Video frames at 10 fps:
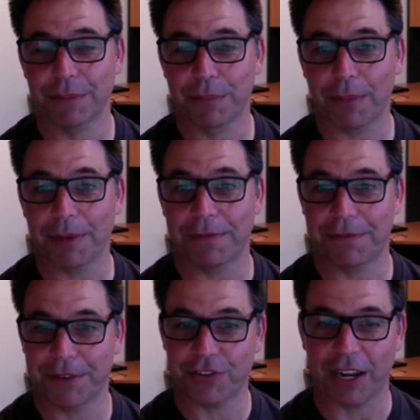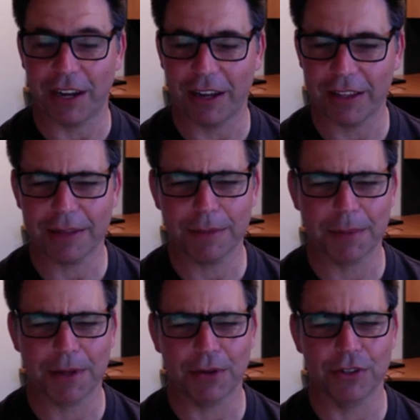for Bobby Fischer. I think it might
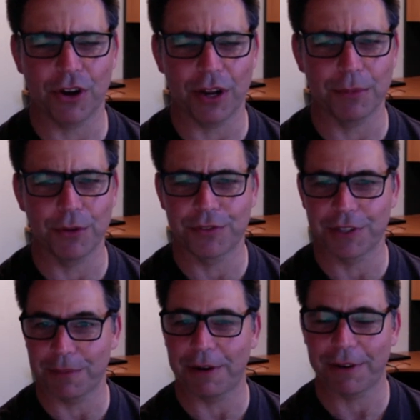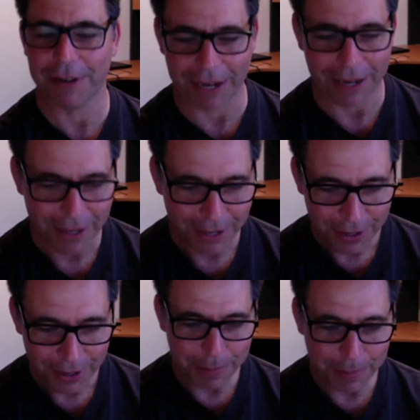be called Night Moves in America,
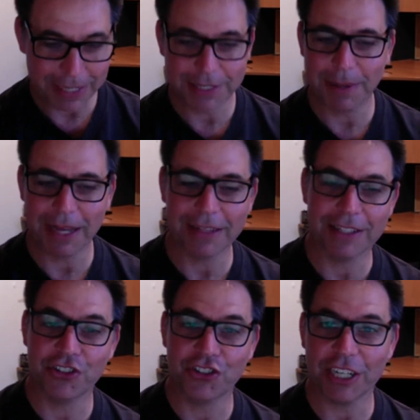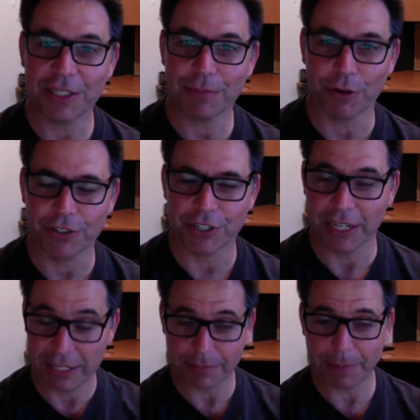but it's about this chess prodigy,
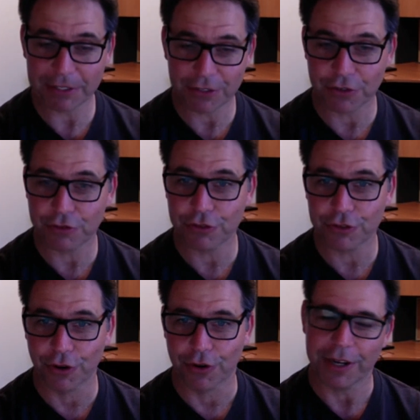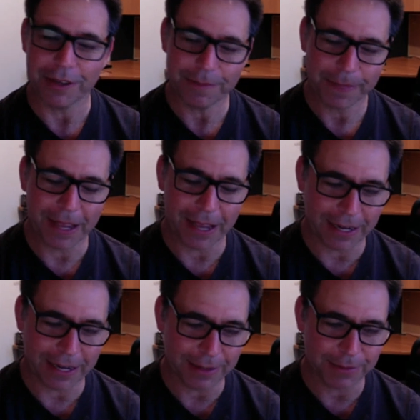and it's based on a true story.
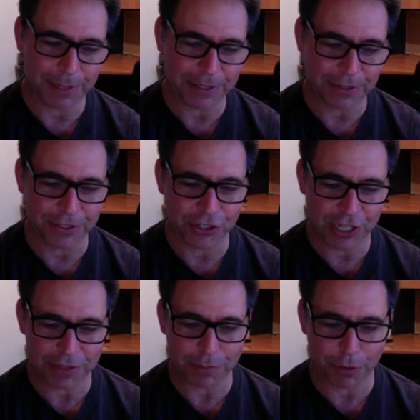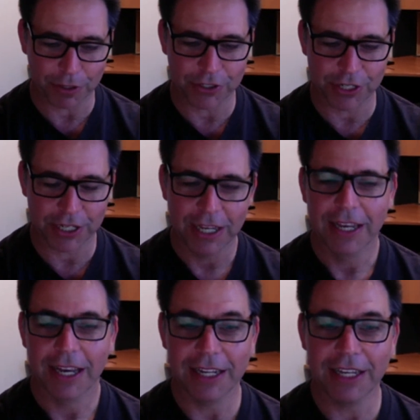And it's based on this chess prodigy,
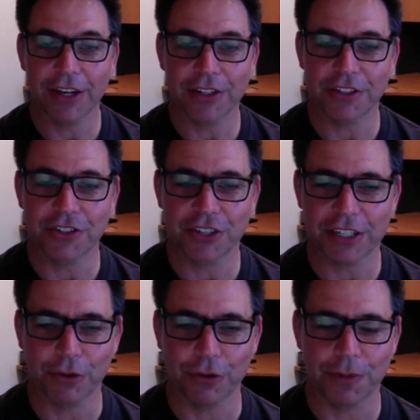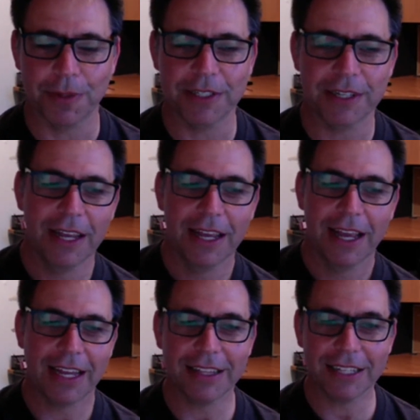and he goes to chess tournaments.
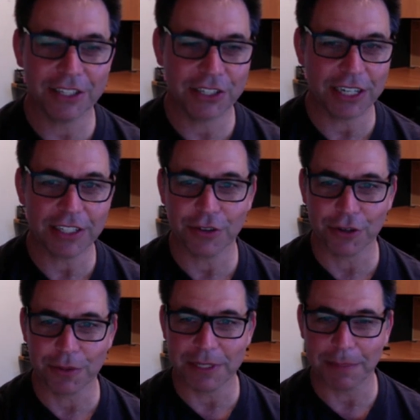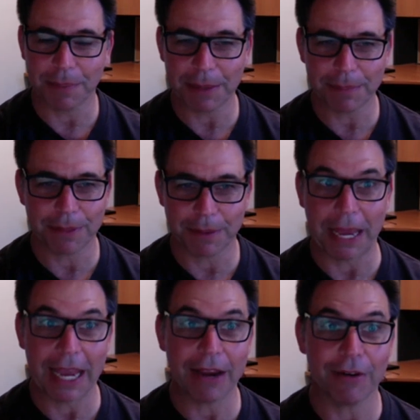And at these chess tournaments, the
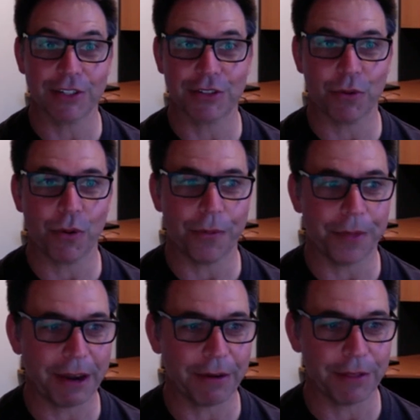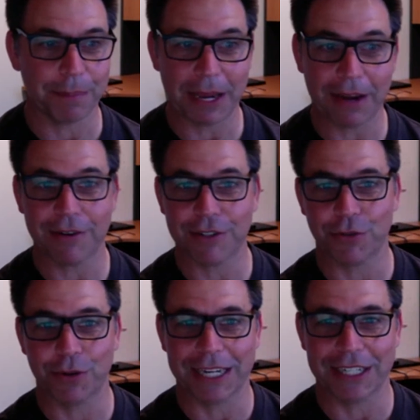parents are all there, and the parents are
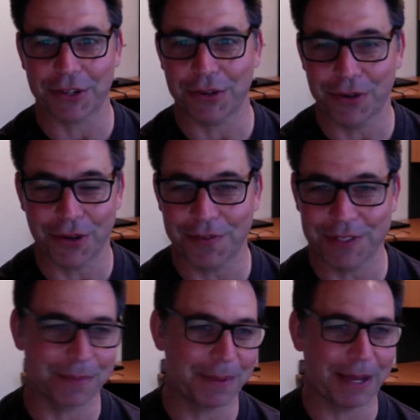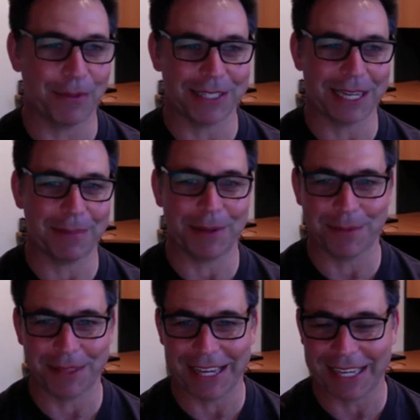all getting so nervous about what's happening
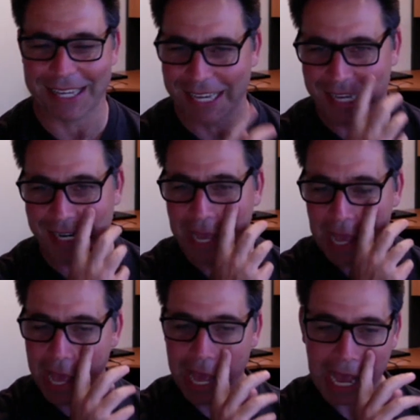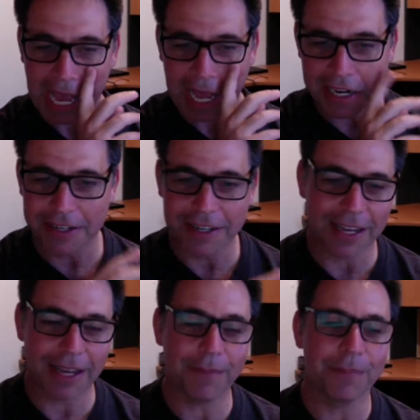with their kid. And
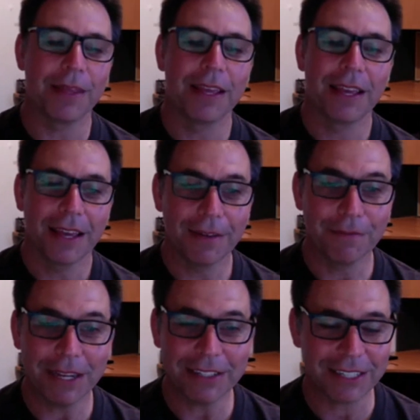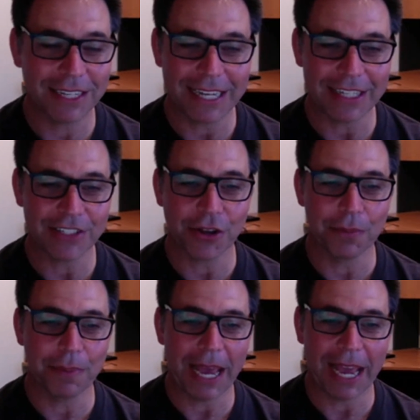eventually, it gets so
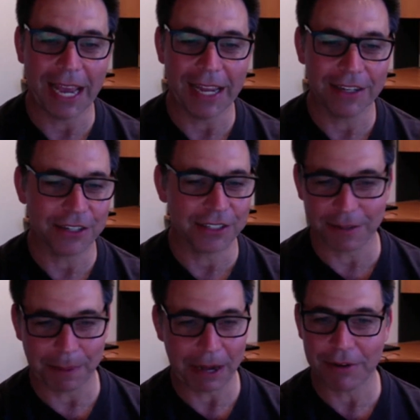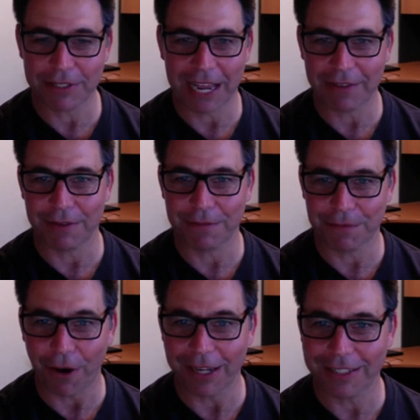bad because the parents are having
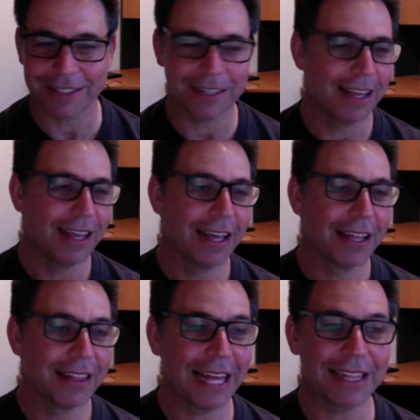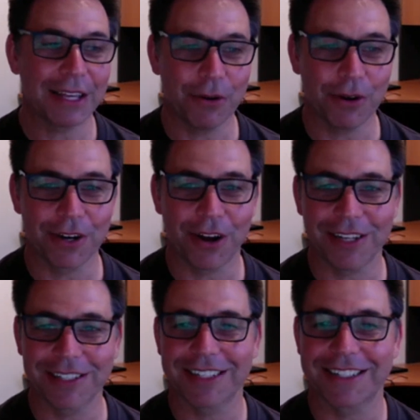fights that the
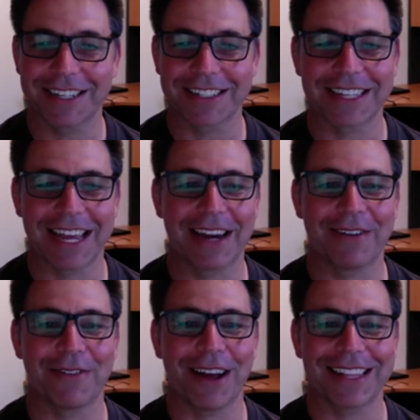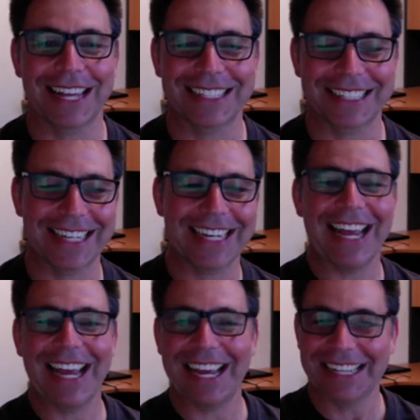organizers just say, "Right, that's it,"
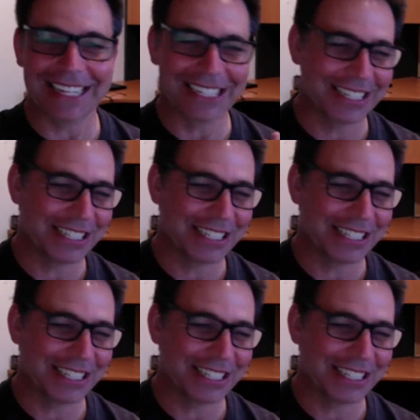and they